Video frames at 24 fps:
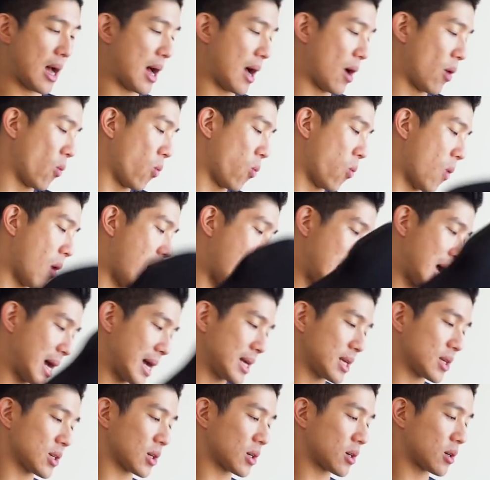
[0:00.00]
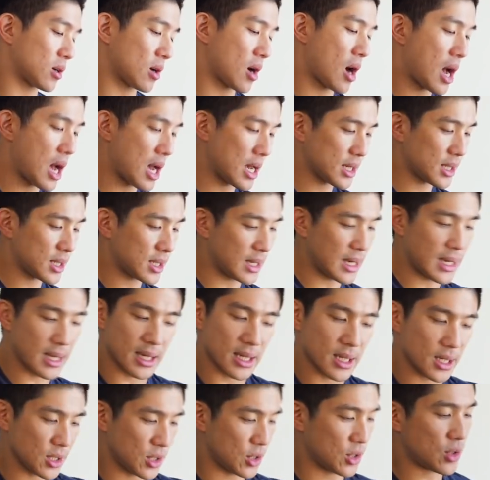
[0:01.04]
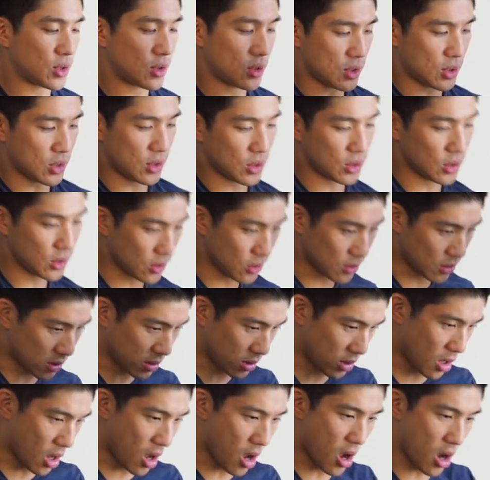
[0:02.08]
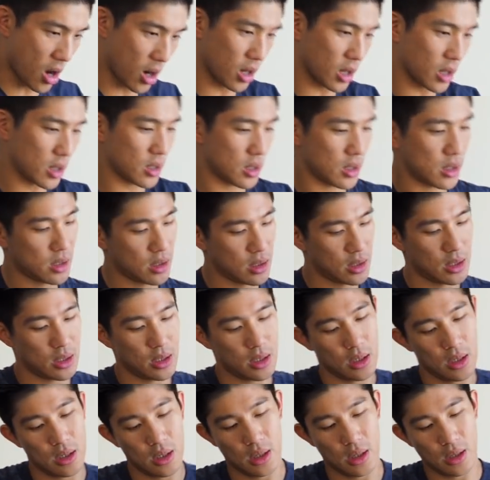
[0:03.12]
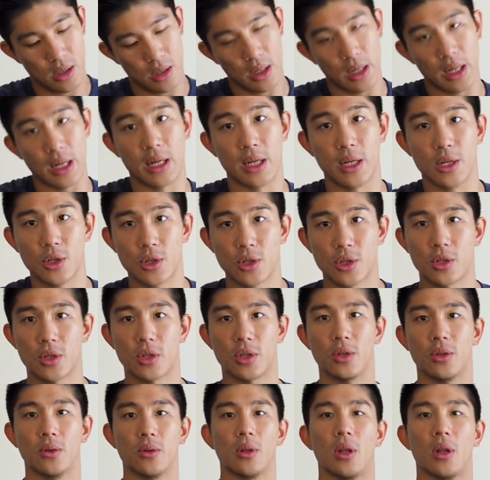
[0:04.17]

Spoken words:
a wide across, it is too long. It is too